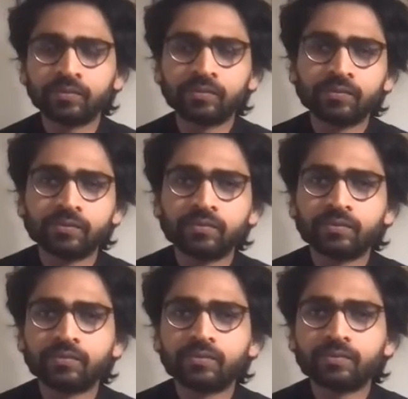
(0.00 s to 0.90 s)

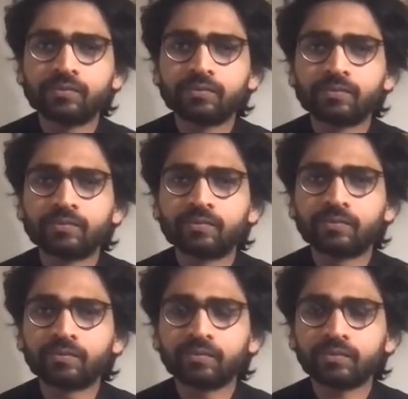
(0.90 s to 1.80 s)

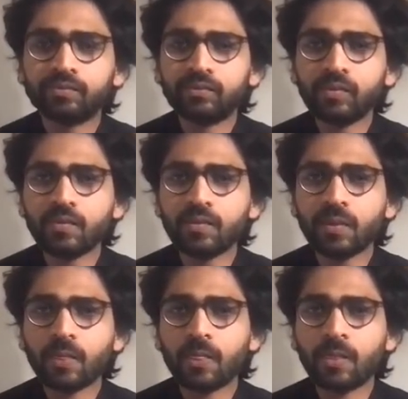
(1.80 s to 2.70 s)

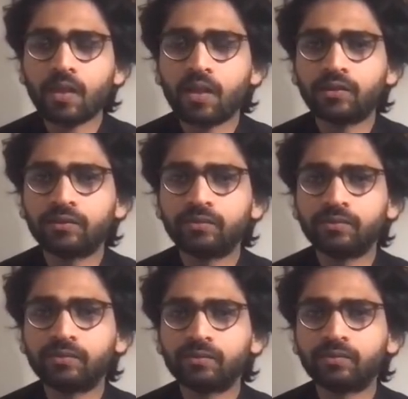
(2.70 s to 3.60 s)

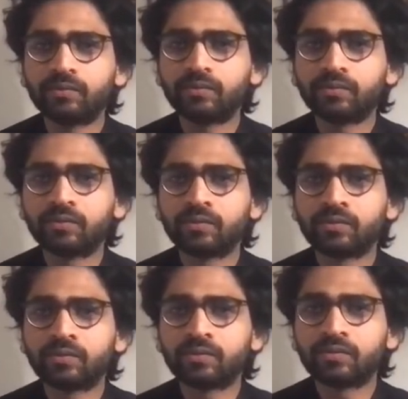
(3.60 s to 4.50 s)

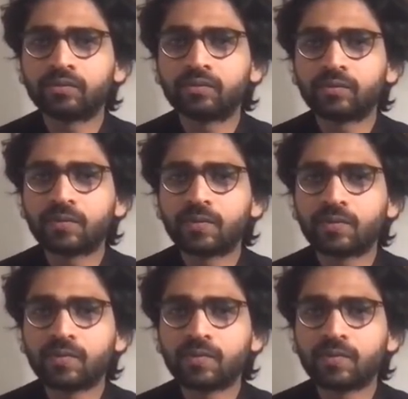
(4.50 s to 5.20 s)
(not speaking)